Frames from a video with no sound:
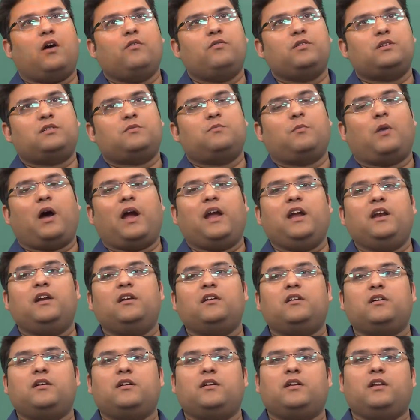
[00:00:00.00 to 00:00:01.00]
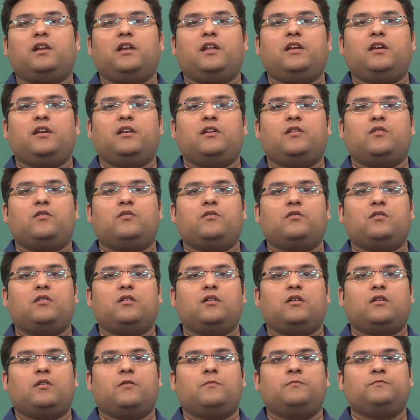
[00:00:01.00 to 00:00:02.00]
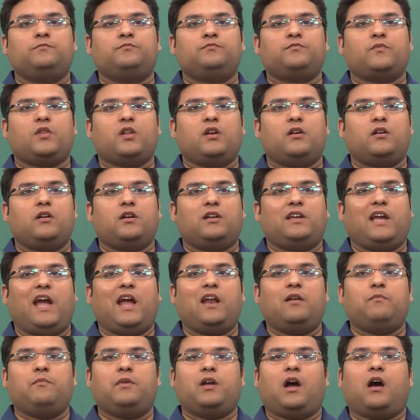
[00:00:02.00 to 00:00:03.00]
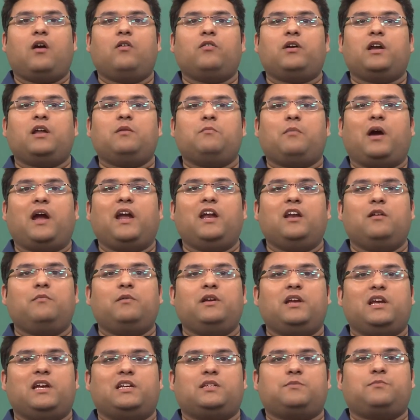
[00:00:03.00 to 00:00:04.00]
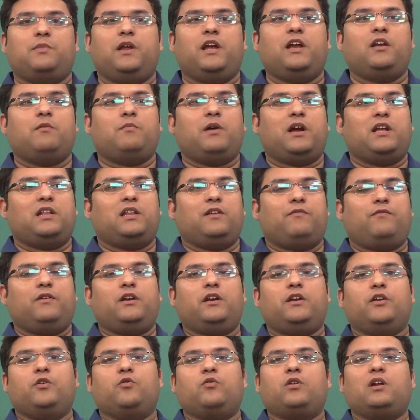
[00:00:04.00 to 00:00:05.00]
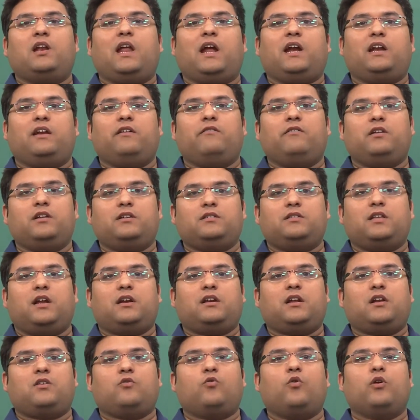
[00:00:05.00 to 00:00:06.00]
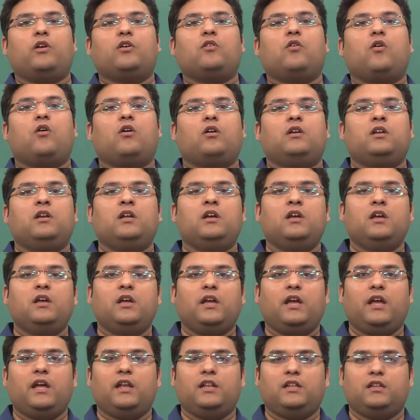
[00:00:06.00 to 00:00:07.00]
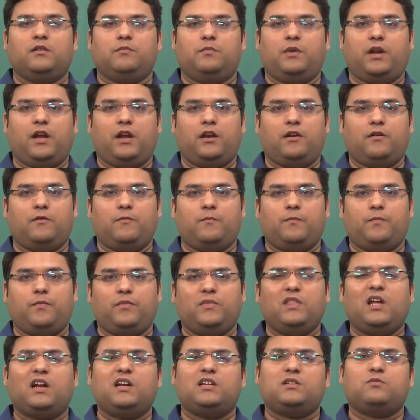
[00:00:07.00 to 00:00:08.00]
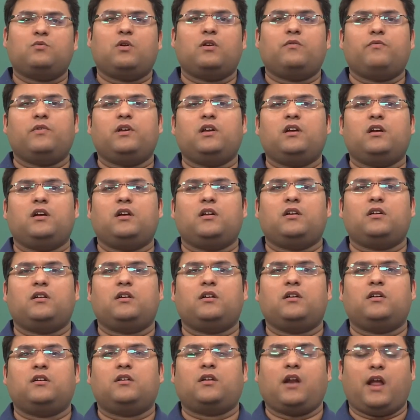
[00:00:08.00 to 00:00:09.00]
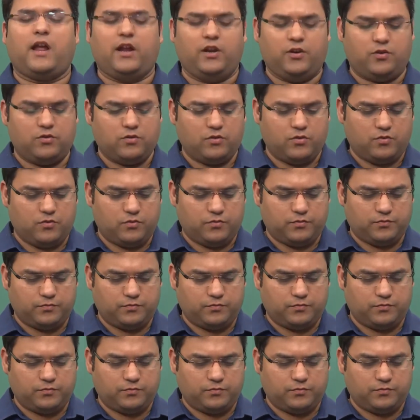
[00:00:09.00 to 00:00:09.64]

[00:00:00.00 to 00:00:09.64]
this mind really can be, how can mind be explained by different neural activities that are going on in the brain. That is what we are trying to do.